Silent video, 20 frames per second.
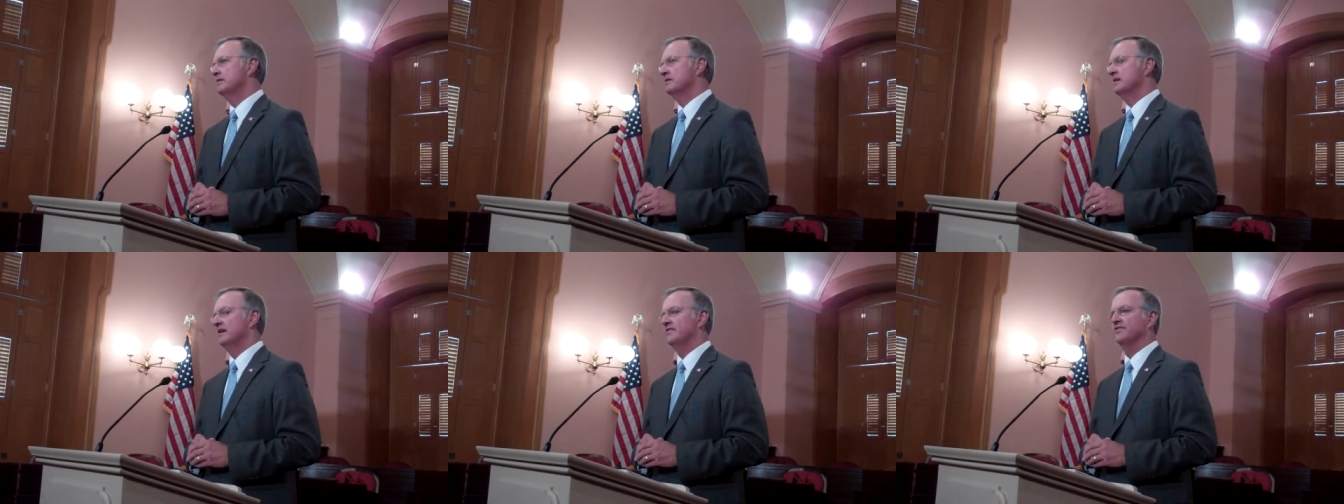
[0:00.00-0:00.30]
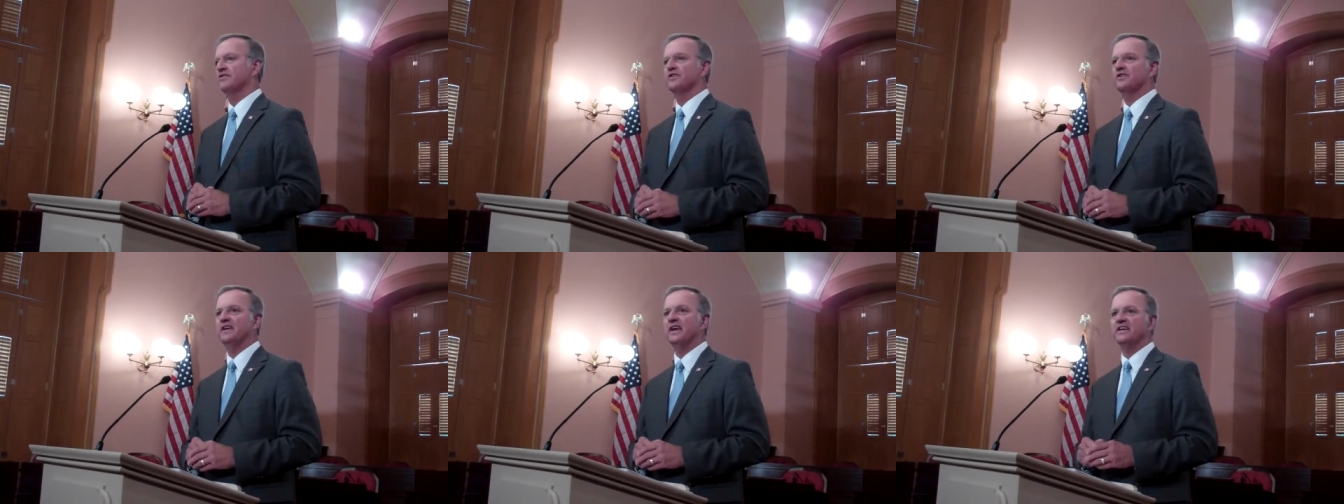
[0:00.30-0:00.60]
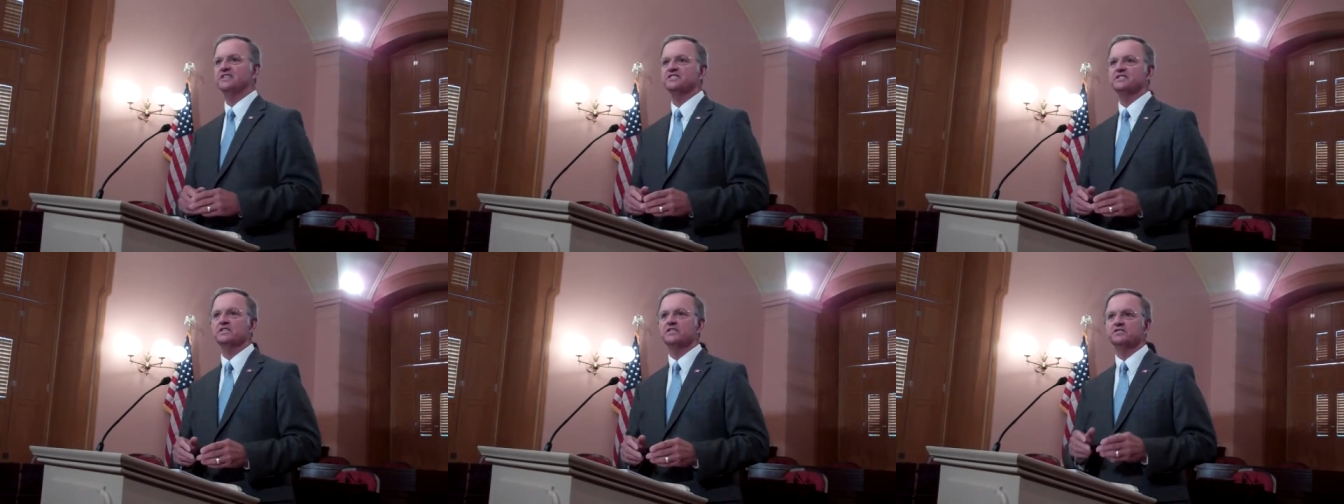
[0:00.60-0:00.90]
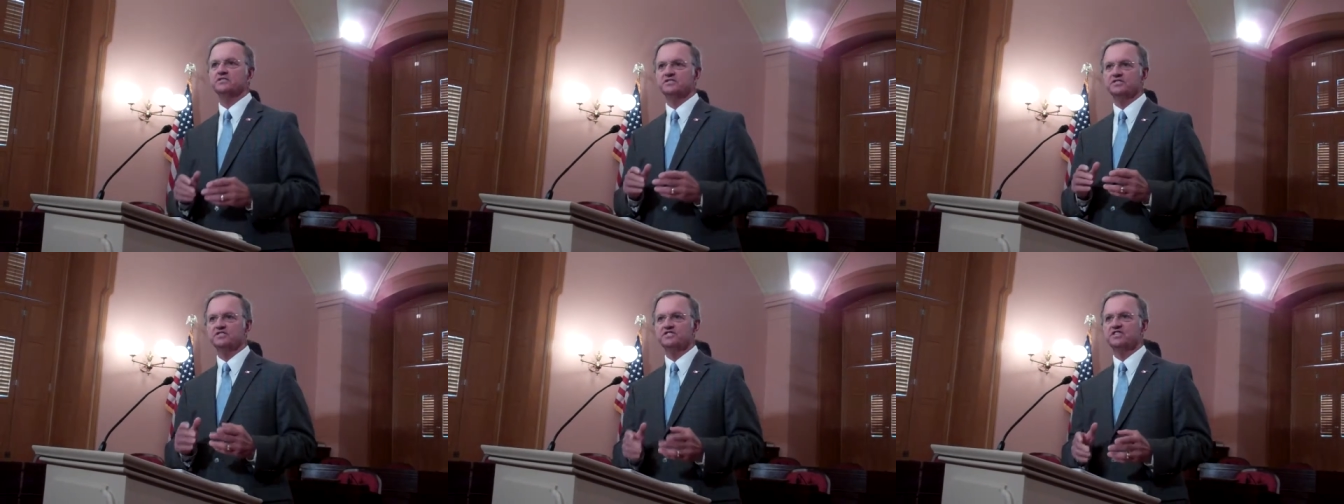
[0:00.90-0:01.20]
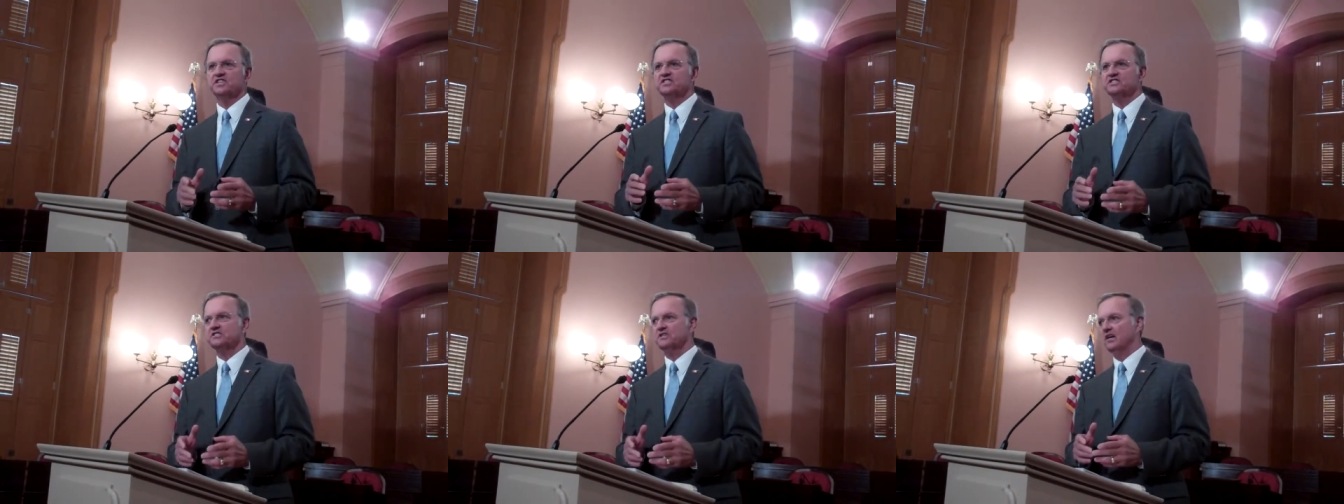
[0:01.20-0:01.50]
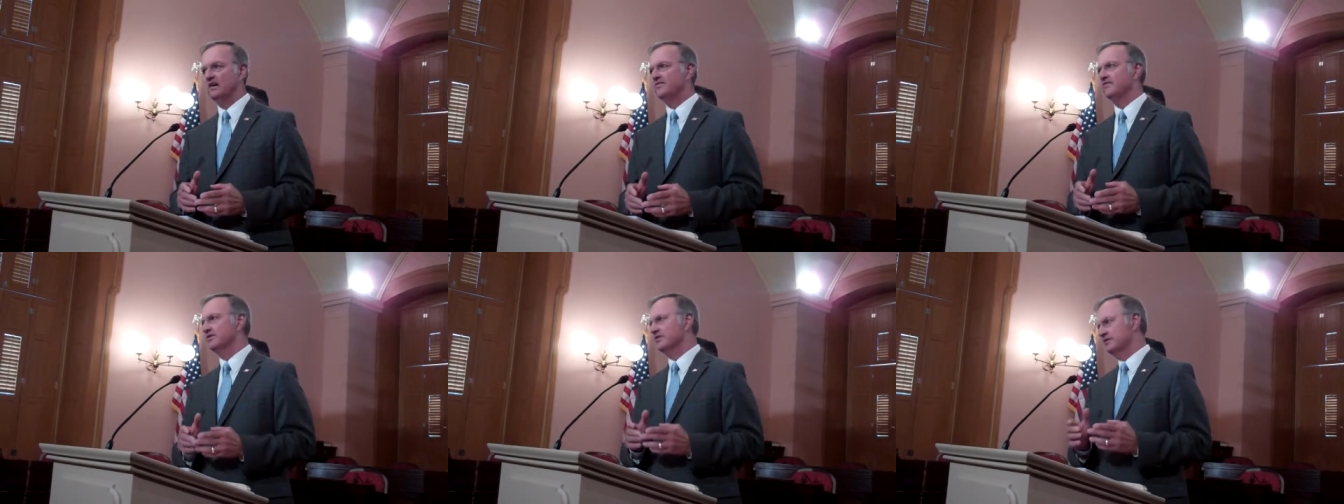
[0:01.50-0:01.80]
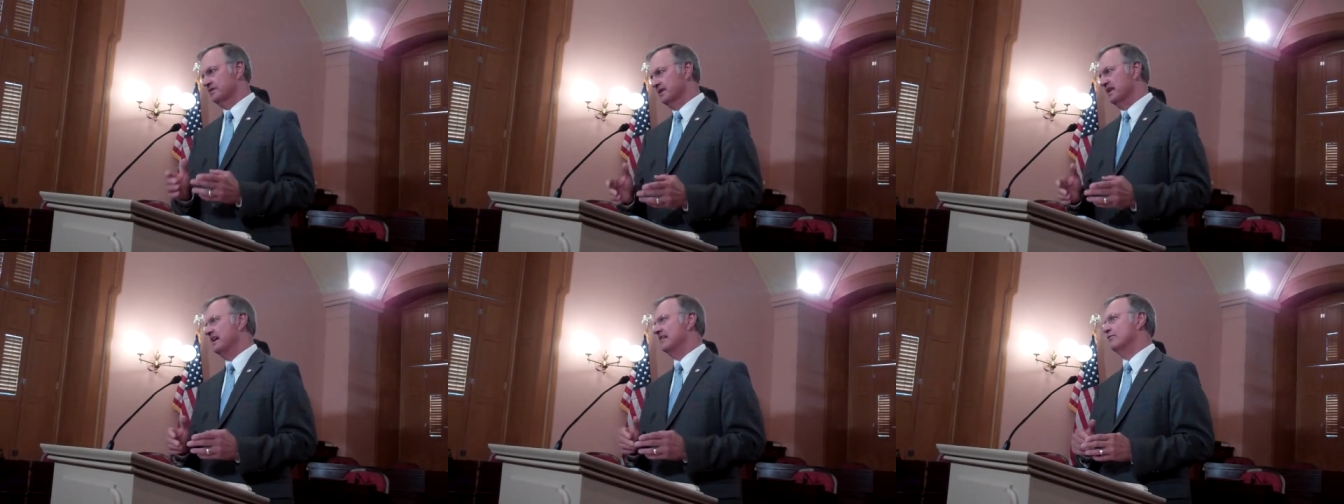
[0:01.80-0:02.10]
Governor Kasich is the sixth governor
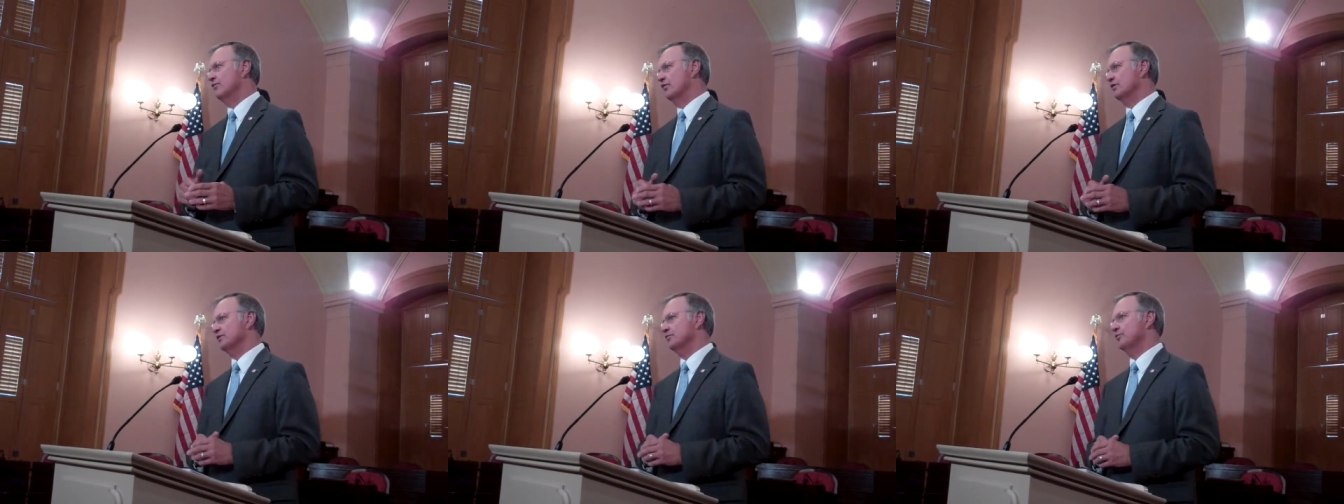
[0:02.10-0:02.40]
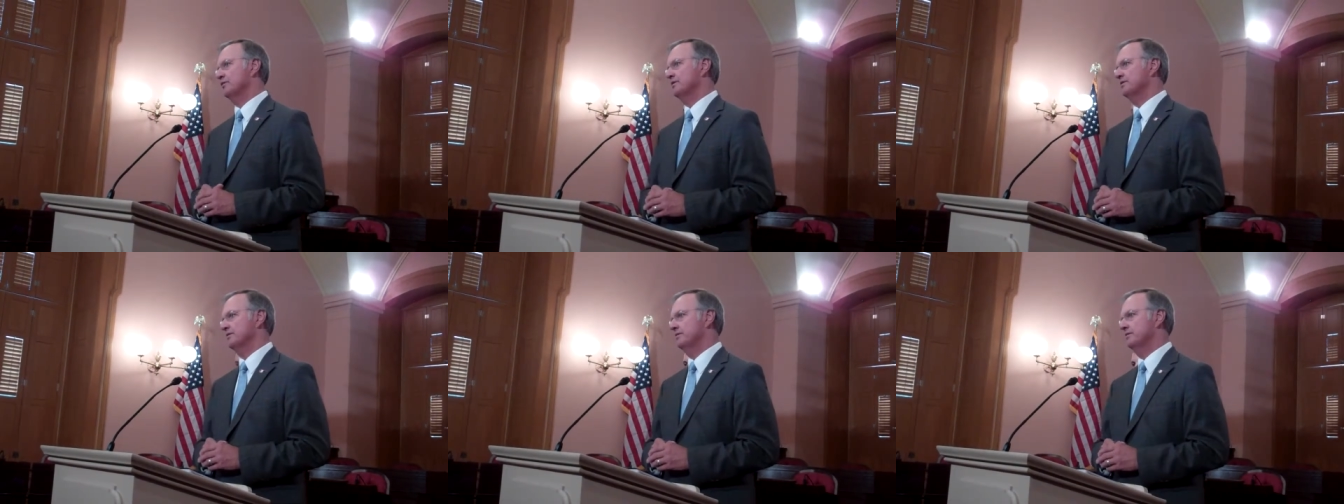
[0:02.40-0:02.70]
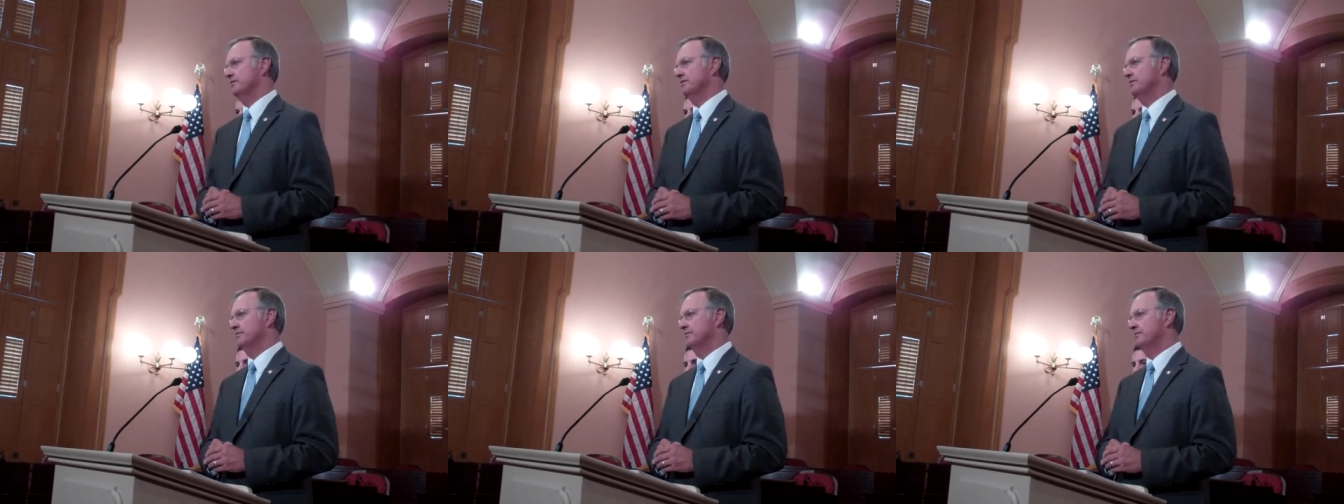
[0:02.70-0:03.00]
that I've worked with,